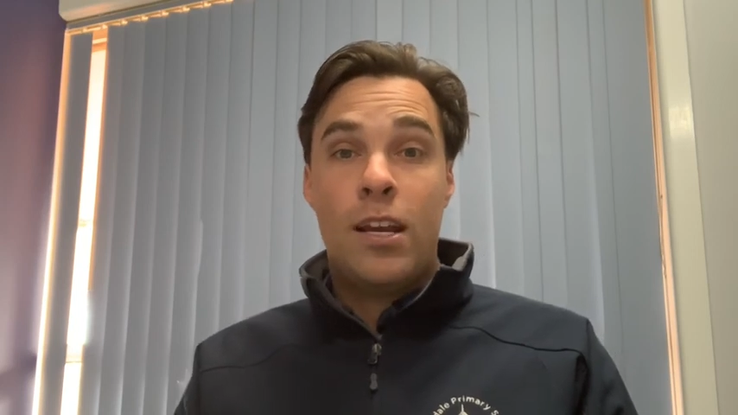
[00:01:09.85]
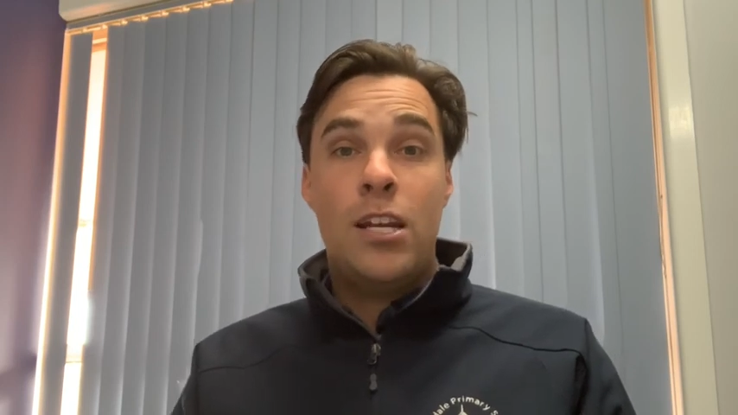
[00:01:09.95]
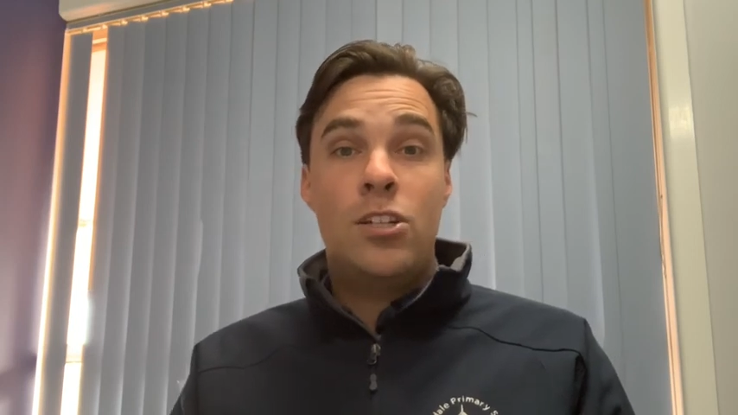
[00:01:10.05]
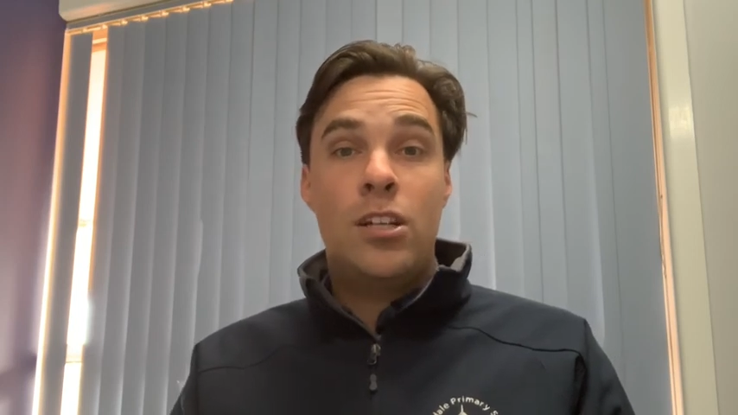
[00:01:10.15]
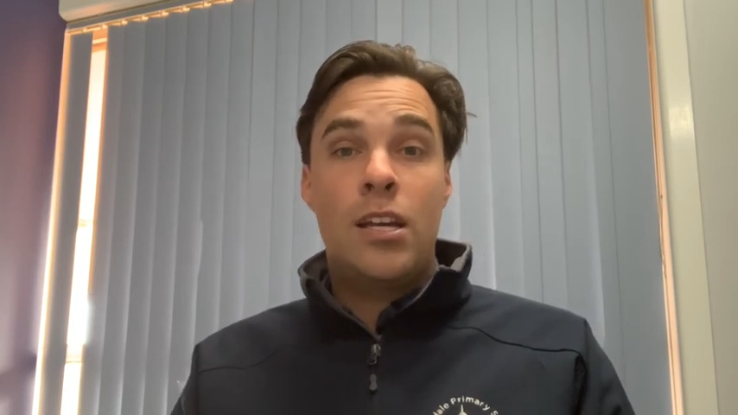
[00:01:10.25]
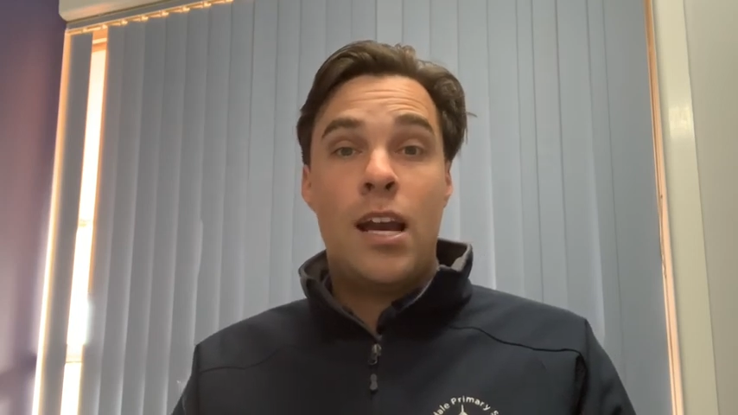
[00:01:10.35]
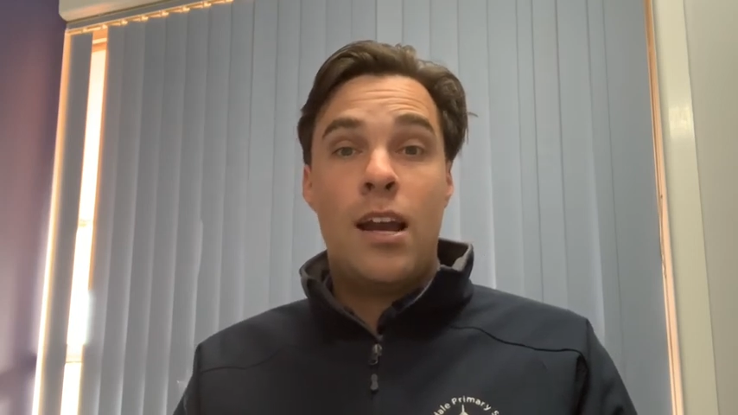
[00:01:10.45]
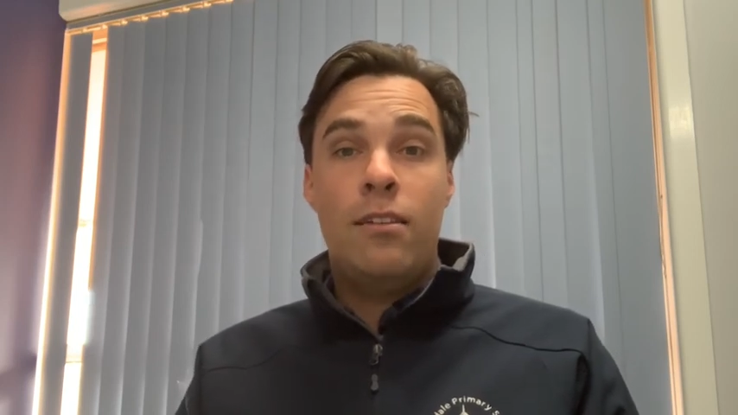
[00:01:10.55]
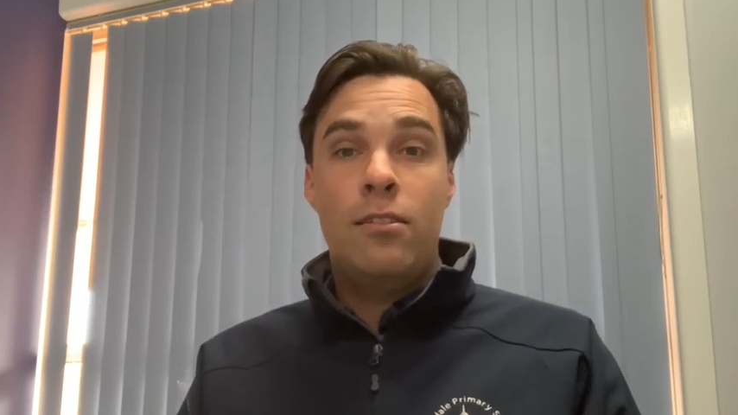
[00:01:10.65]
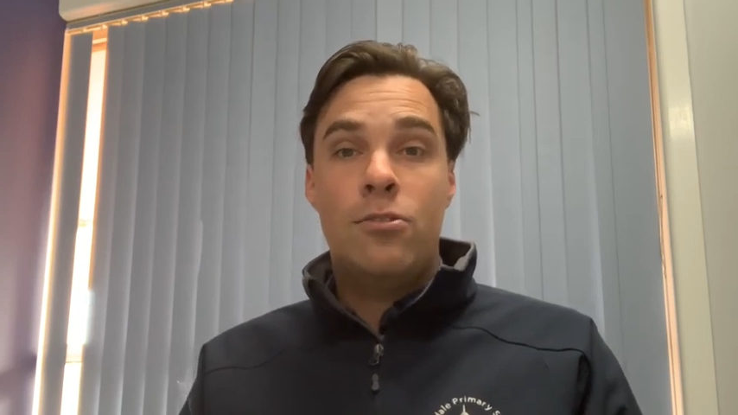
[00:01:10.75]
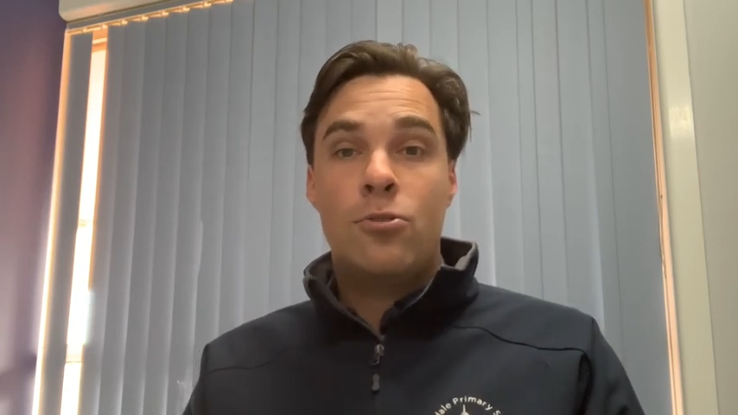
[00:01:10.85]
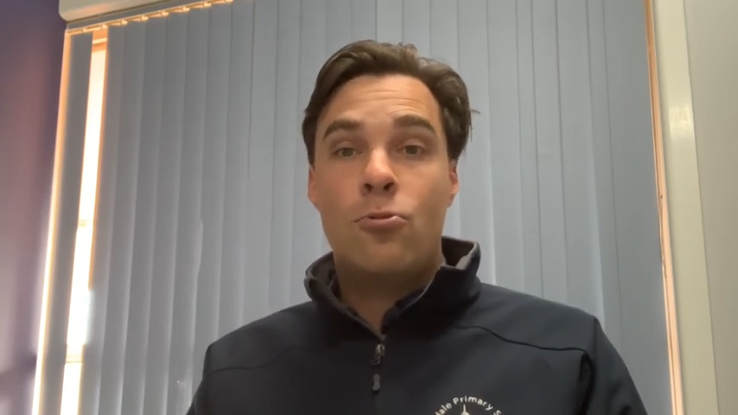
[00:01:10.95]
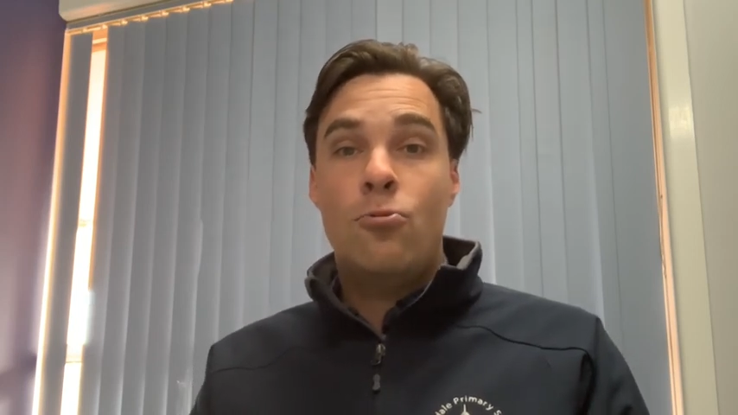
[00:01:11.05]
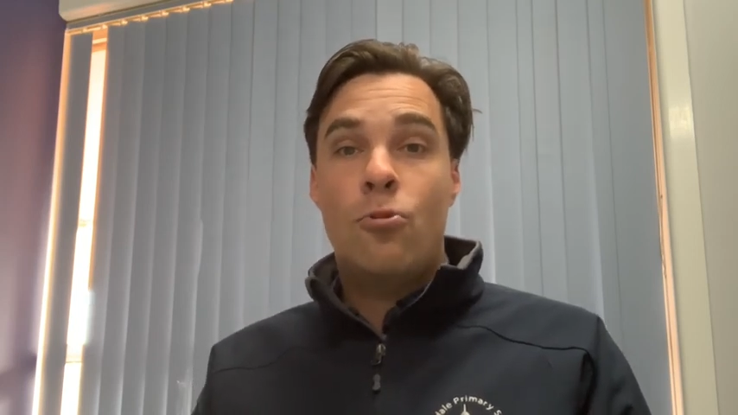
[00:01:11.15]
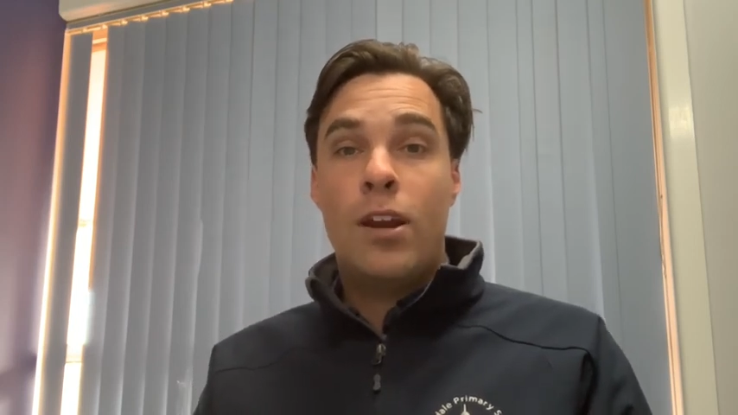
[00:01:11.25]
kitchen garden and
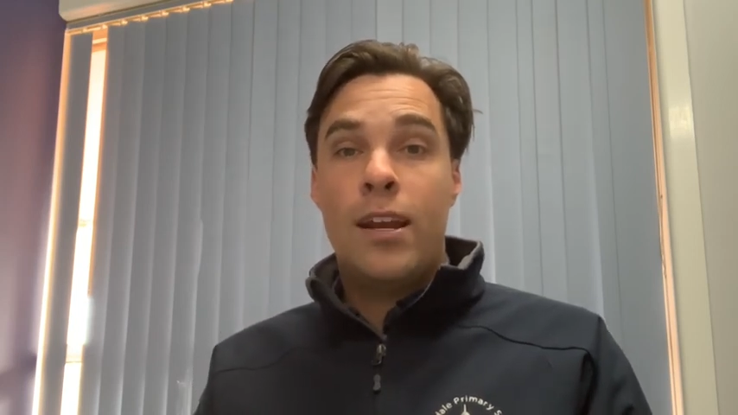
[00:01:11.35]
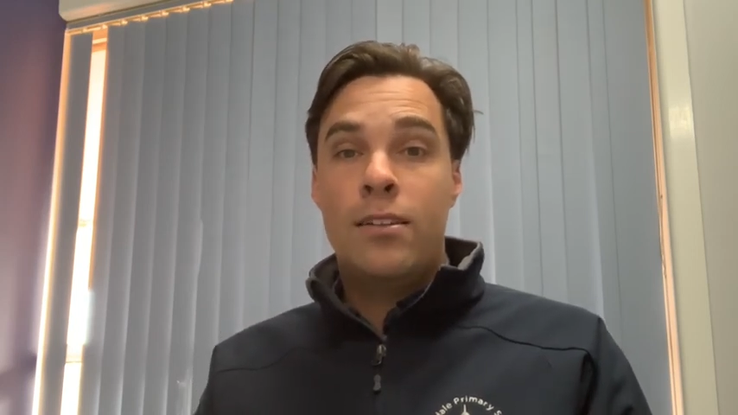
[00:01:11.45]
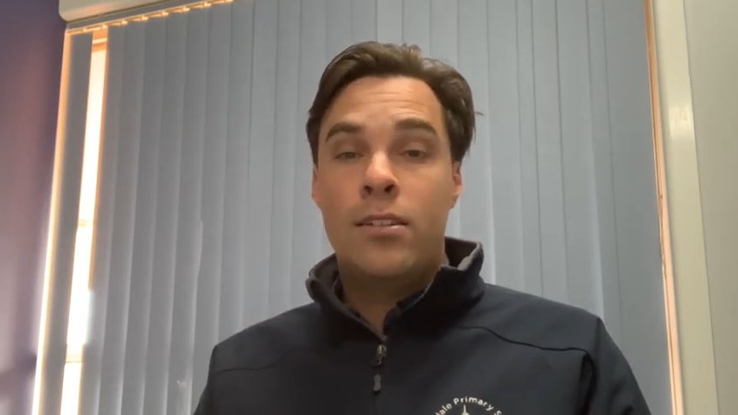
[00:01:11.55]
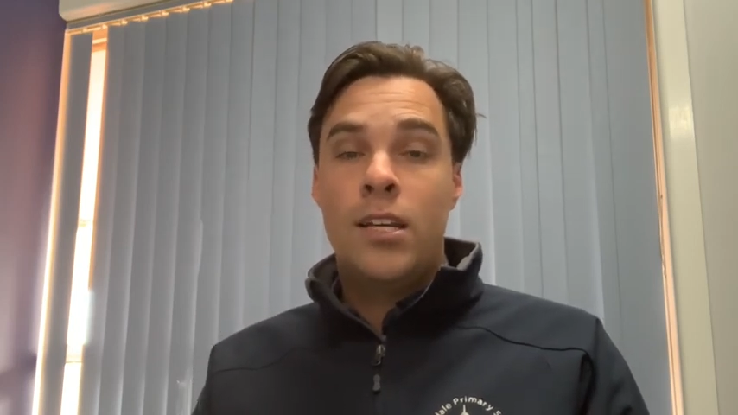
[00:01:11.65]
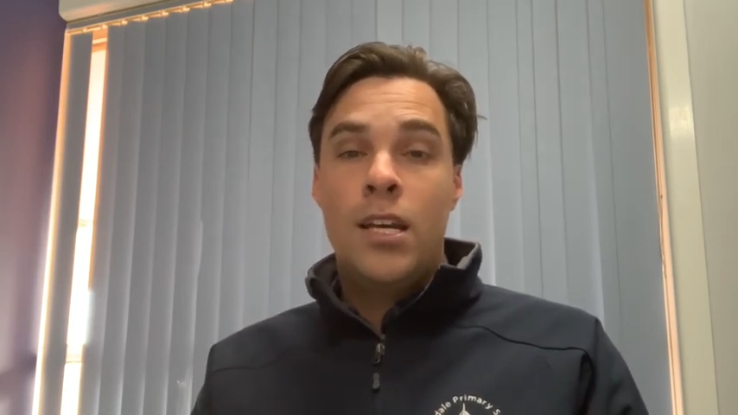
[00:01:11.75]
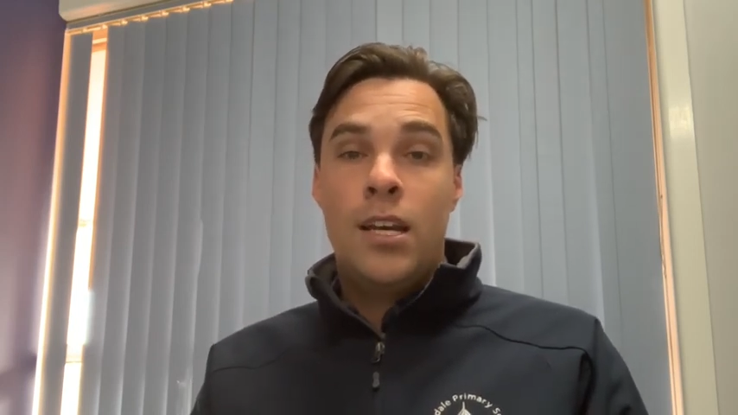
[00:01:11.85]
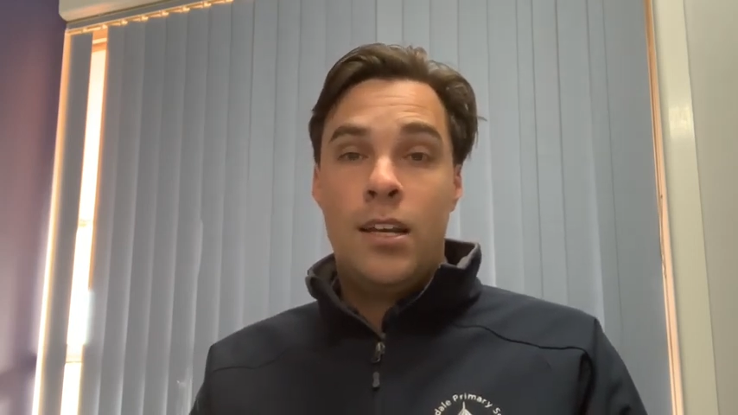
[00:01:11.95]
school grounds